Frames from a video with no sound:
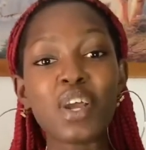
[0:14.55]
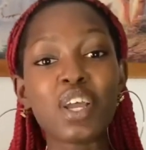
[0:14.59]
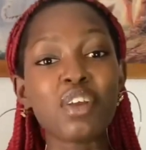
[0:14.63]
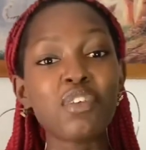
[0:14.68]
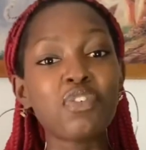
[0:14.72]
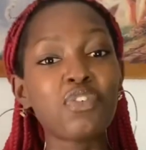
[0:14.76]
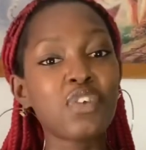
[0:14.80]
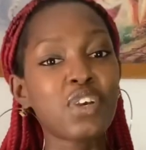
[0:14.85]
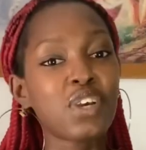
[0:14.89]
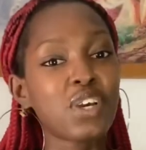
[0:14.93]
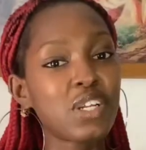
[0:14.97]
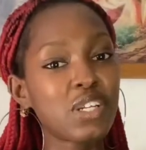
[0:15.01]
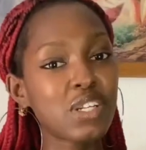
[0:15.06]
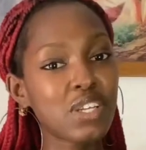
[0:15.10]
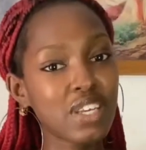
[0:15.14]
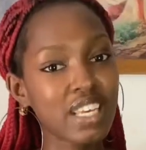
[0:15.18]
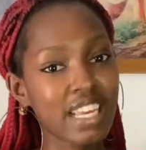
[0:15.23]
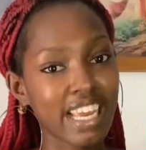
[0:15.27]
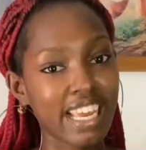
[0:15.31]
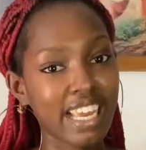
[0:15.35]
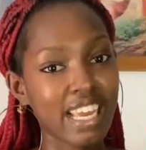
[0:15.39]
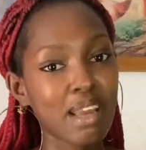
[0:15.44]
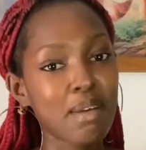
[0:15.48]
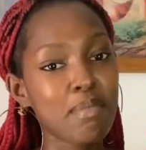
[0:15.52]
If you're new
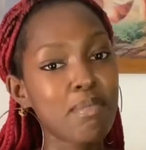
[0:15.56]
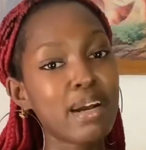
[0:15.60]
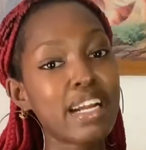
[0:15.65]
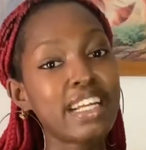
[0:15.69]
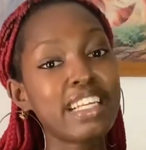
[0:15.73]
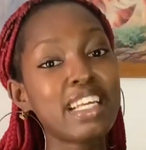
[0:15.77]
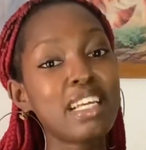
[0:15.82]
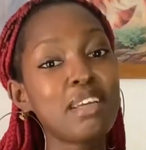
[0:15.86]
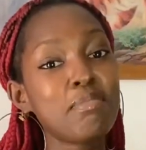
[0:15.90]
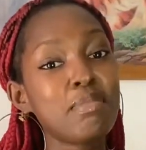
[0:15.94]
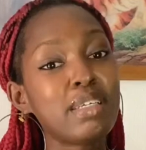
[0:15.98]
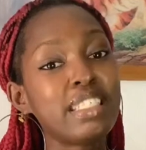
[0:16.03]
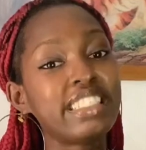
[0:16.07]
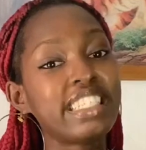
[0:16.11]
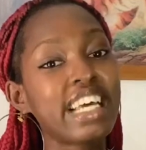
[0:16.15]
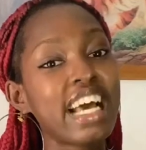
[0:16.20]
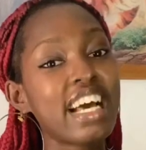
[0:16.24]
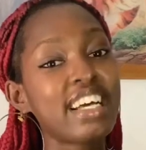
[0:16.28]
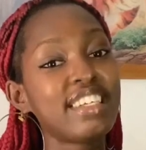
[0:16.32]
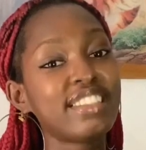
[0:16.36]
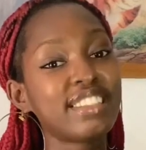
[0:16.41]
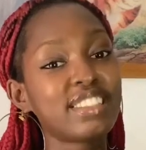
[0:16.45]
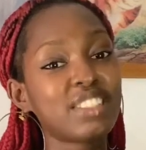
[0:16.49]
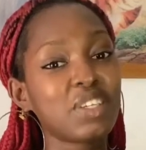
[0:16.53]
here, my name is
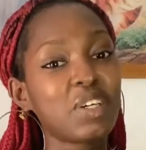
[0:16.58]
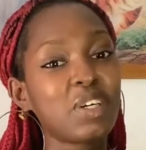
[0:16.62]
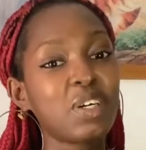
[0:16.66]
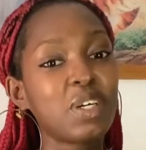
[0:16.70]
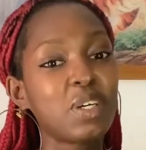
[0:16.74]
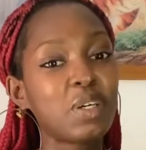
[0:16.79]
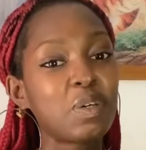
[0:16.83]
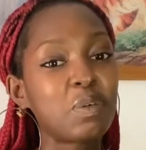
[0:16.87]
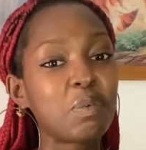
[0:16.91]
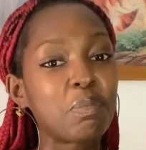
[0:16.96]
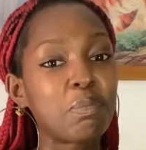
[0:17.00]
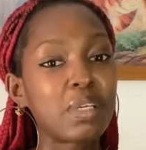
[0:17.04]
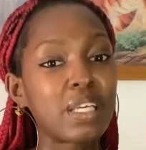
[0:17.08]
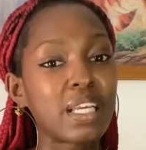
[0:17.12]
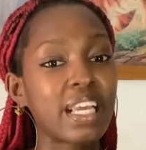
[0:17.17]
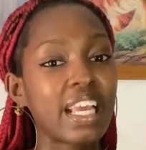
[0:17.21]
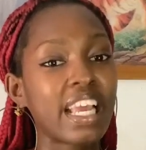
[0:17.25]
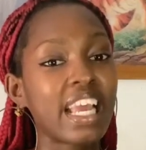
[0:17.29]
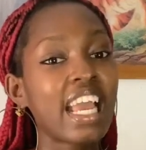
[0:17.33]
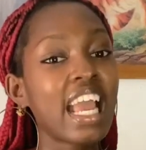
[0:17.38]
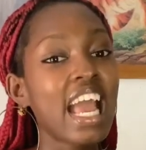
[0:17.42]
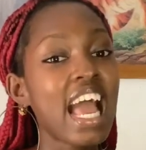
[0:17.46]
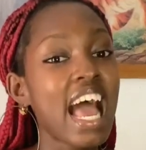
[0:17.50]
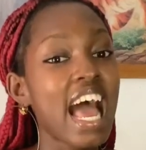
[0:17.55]
Esor
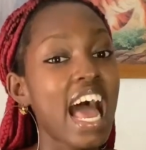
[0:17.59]
Omige